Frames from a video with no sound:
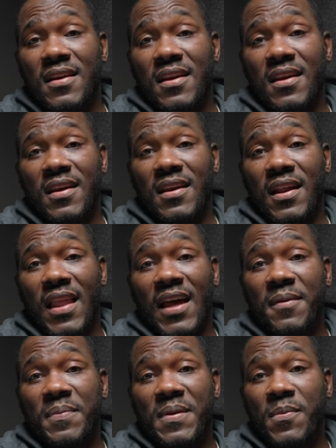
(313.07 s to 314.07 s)
And a
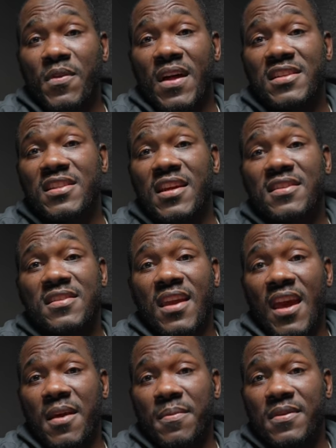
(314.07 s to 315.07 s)
lot of people, that's their
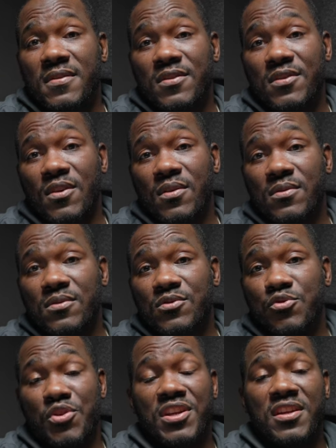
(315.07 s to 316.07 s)
escape, you know,
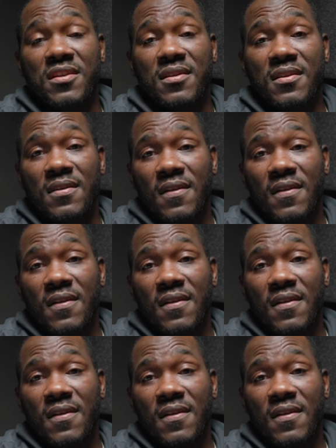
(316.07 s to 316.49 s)
drinking.